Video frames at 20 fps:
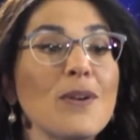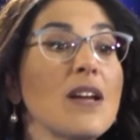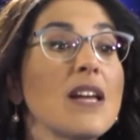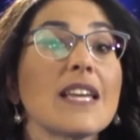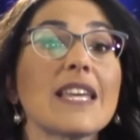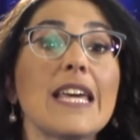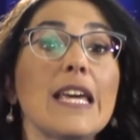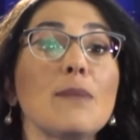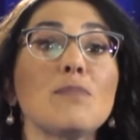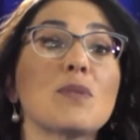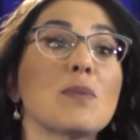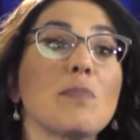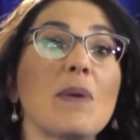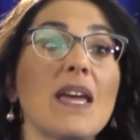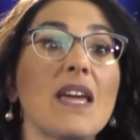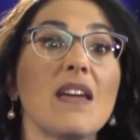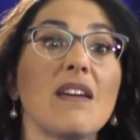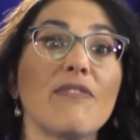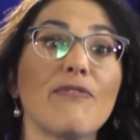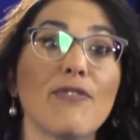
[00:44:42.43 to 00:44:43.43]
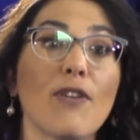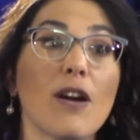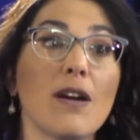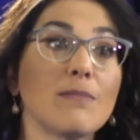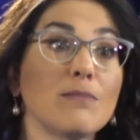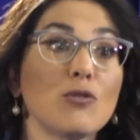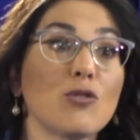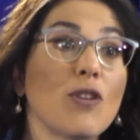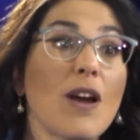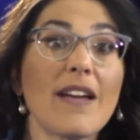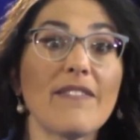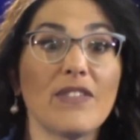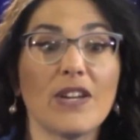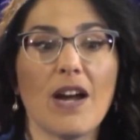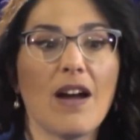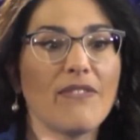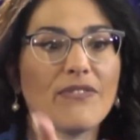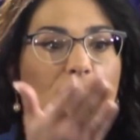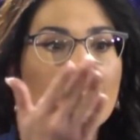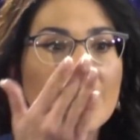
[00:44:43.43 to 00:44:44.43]
keeps me from driving
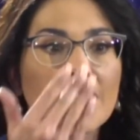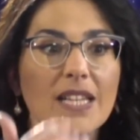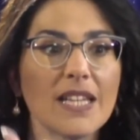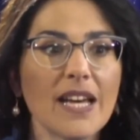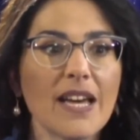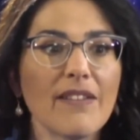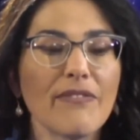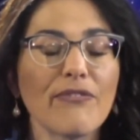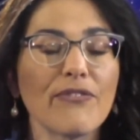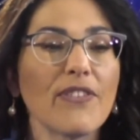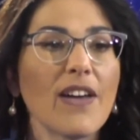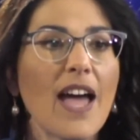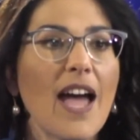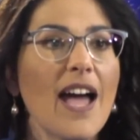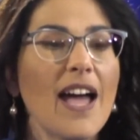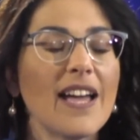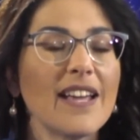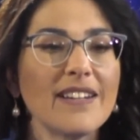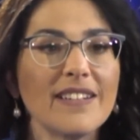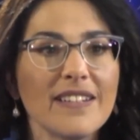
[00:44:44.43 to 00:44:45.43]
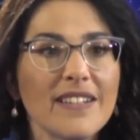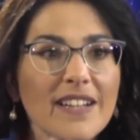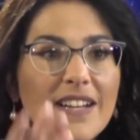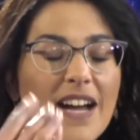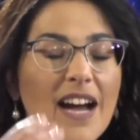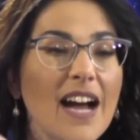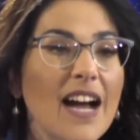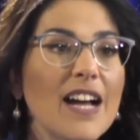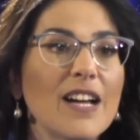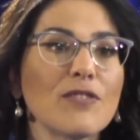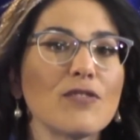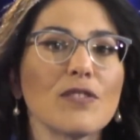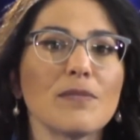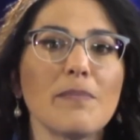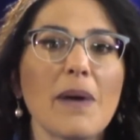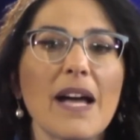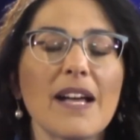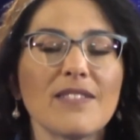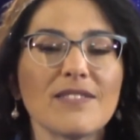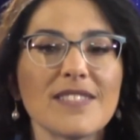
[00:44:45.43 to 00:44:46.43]
off the cliff at 100
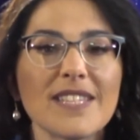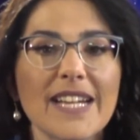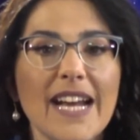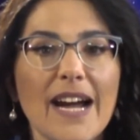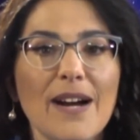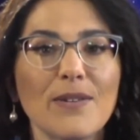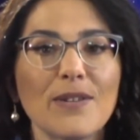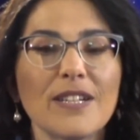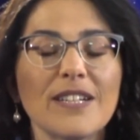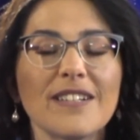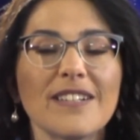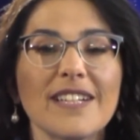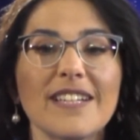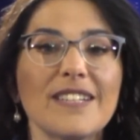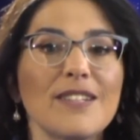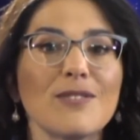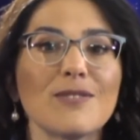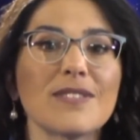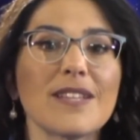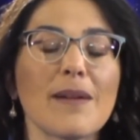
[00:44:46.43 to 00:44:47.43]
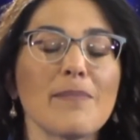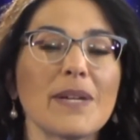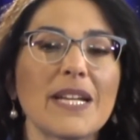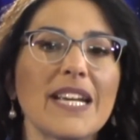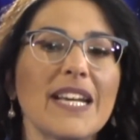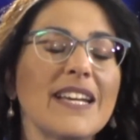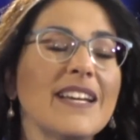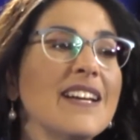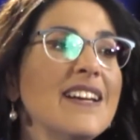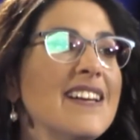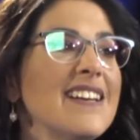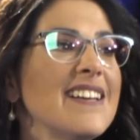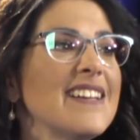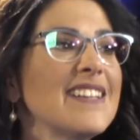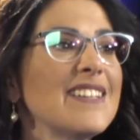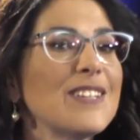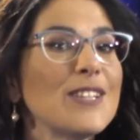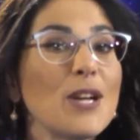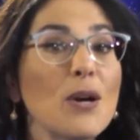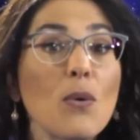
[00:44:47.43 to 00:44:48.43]
miles an hour in Yosemite?
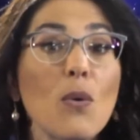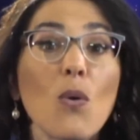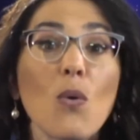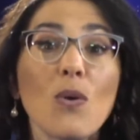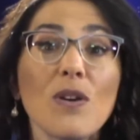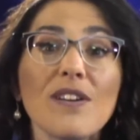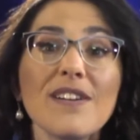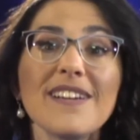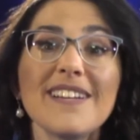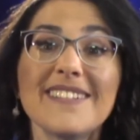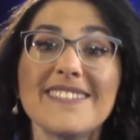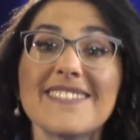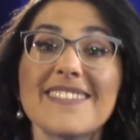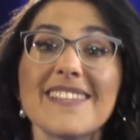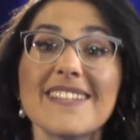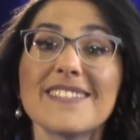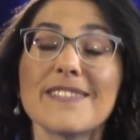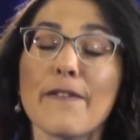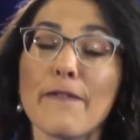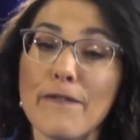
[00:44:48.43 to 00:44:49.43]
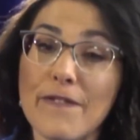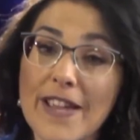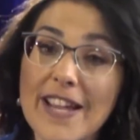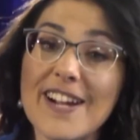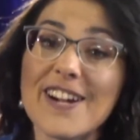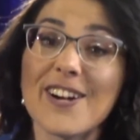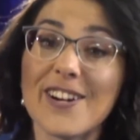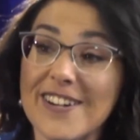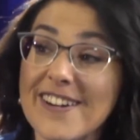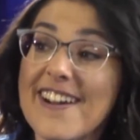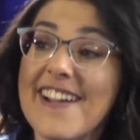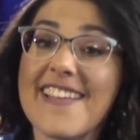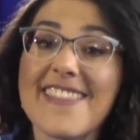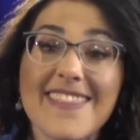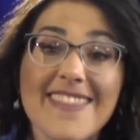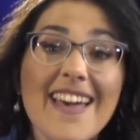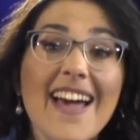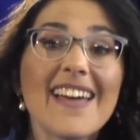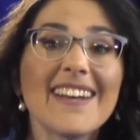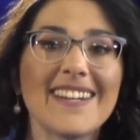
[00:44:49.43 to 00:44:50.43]
Or is this a fear
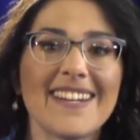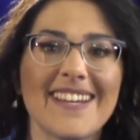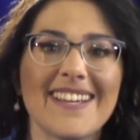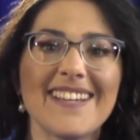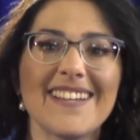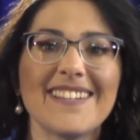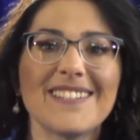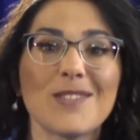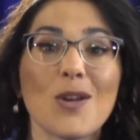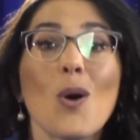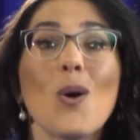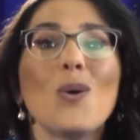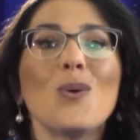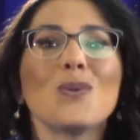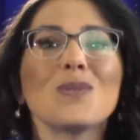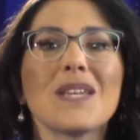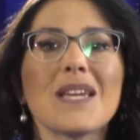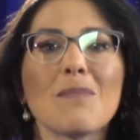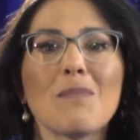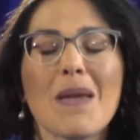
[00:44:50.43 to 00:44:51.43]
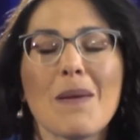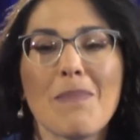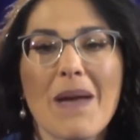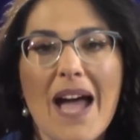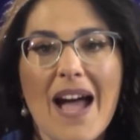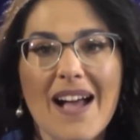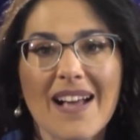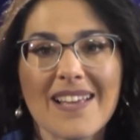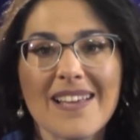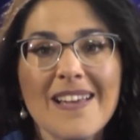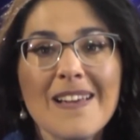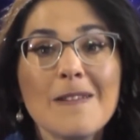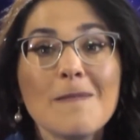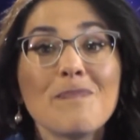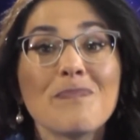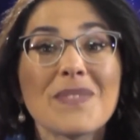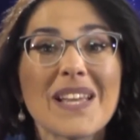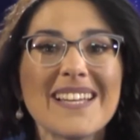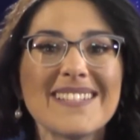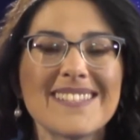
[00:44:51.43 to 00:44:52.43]
that is holding me back?
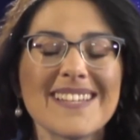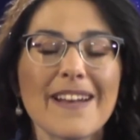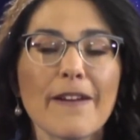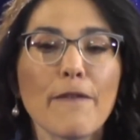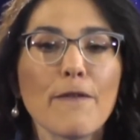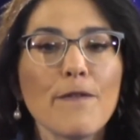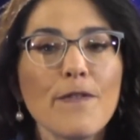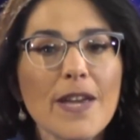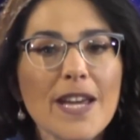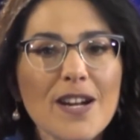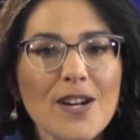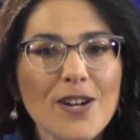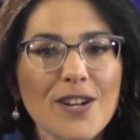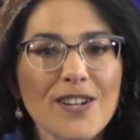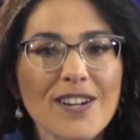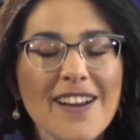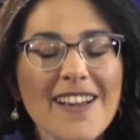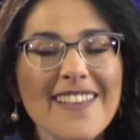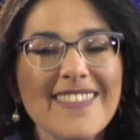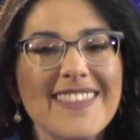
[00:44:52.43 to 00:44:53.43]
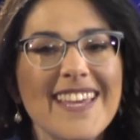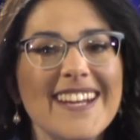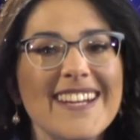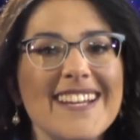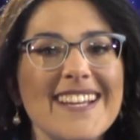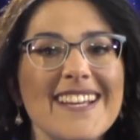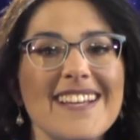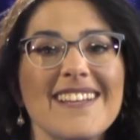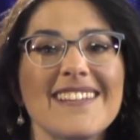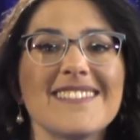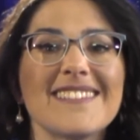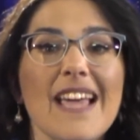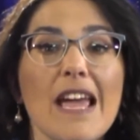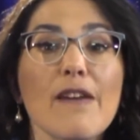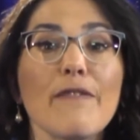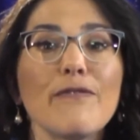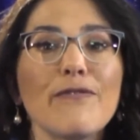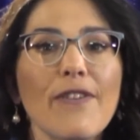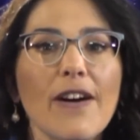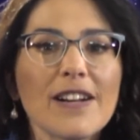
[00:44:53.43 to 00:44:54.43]
Is it a fear that is
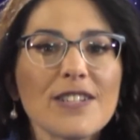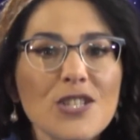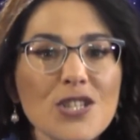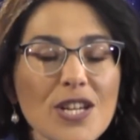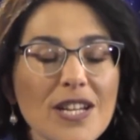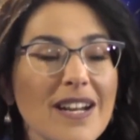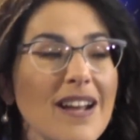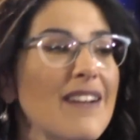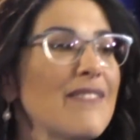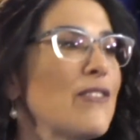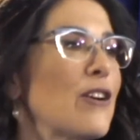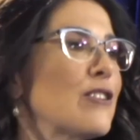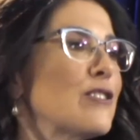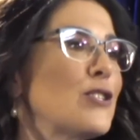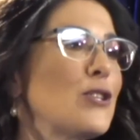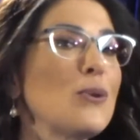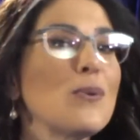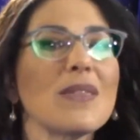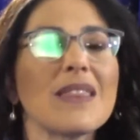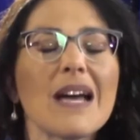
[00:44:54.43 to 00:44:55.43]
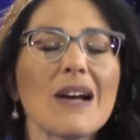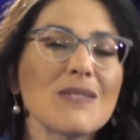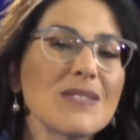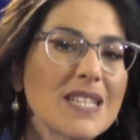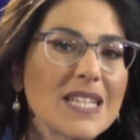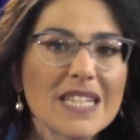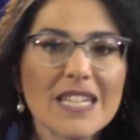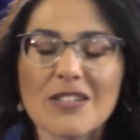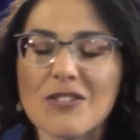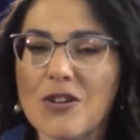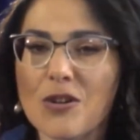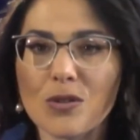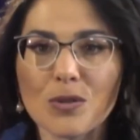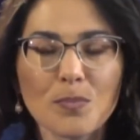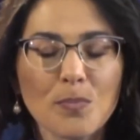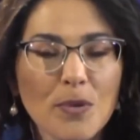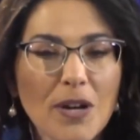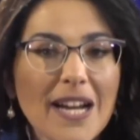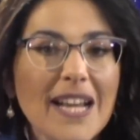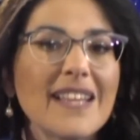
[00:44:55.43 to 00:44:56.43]
a function of our
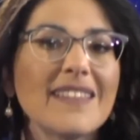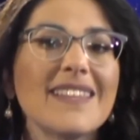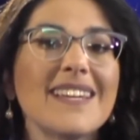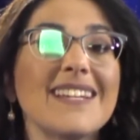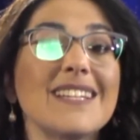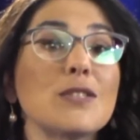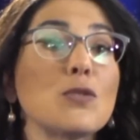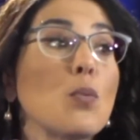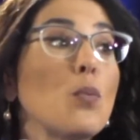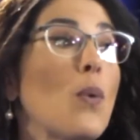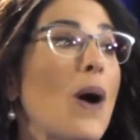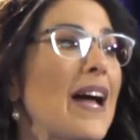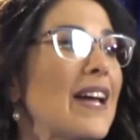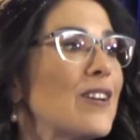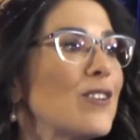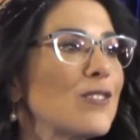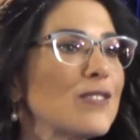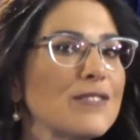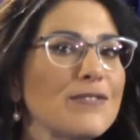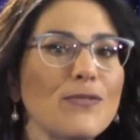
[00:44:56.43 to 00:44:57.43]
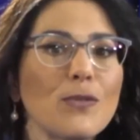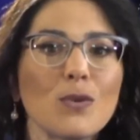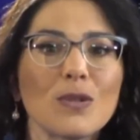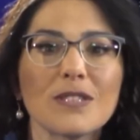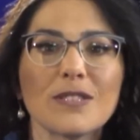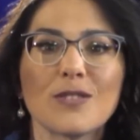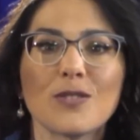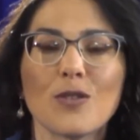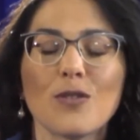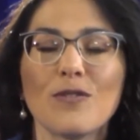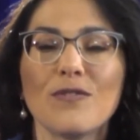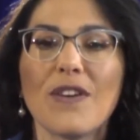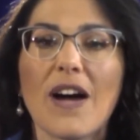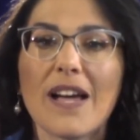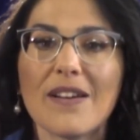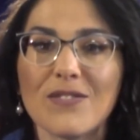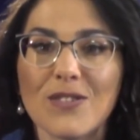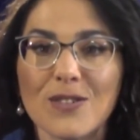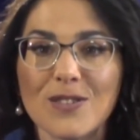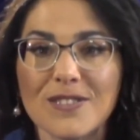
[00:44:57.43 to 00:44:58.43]
2,000-year-old brain that is wired for
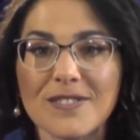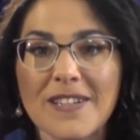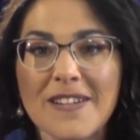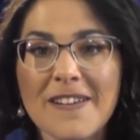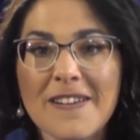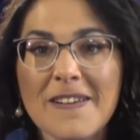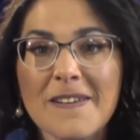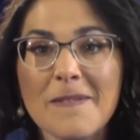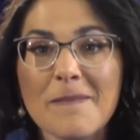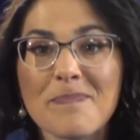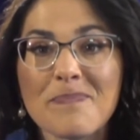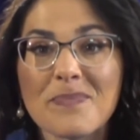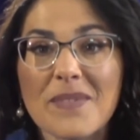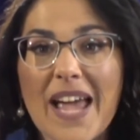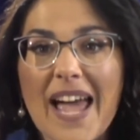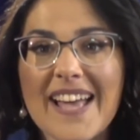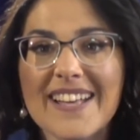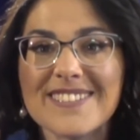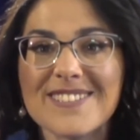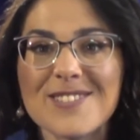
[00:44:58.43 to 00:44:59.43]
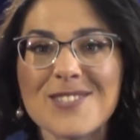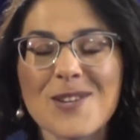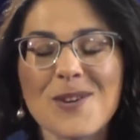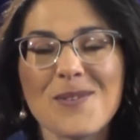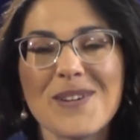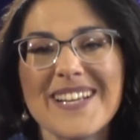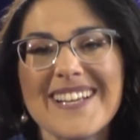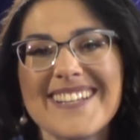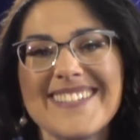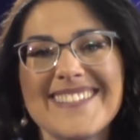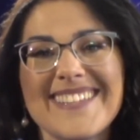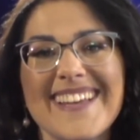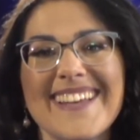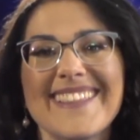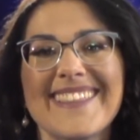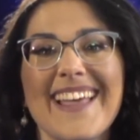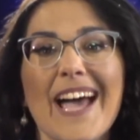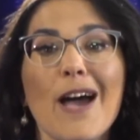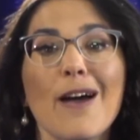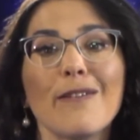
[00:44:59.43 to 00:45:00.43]
survival? And so is
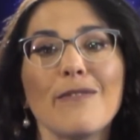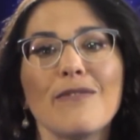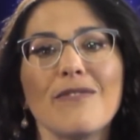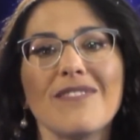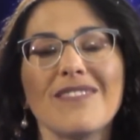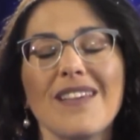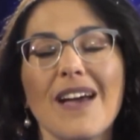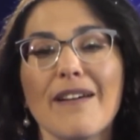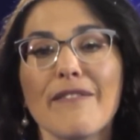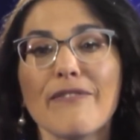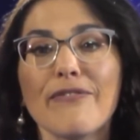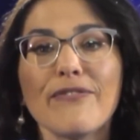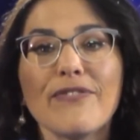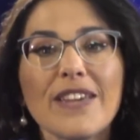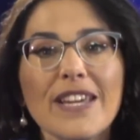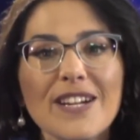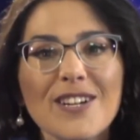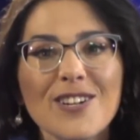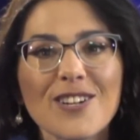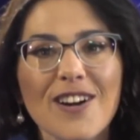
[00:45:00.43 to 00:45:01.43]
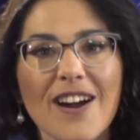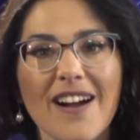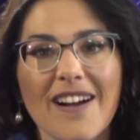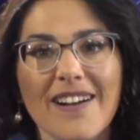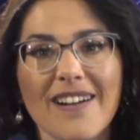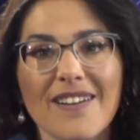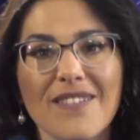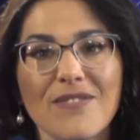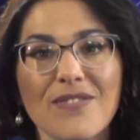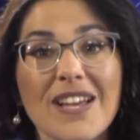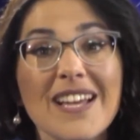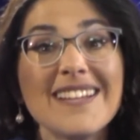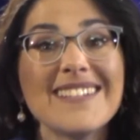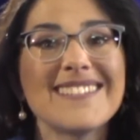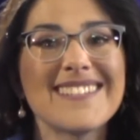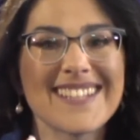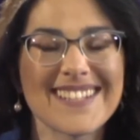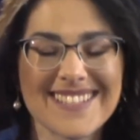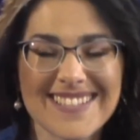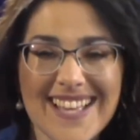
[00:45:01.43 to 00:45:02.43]
it that fear of
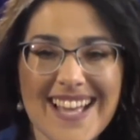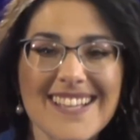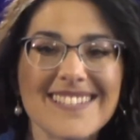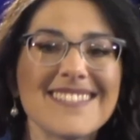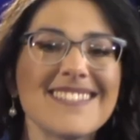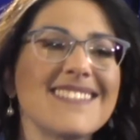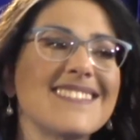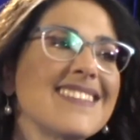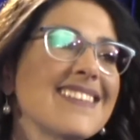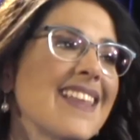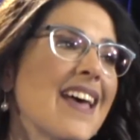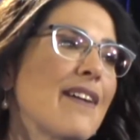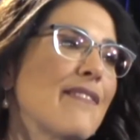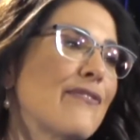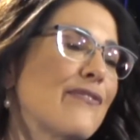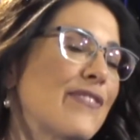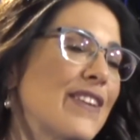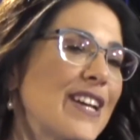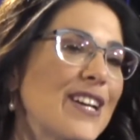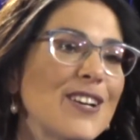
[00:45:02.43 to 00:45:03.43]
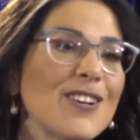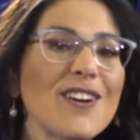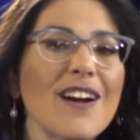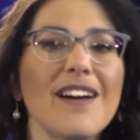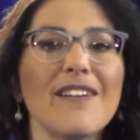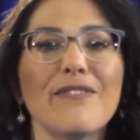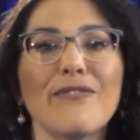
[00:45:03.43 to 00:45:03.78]
success? Is it that fear of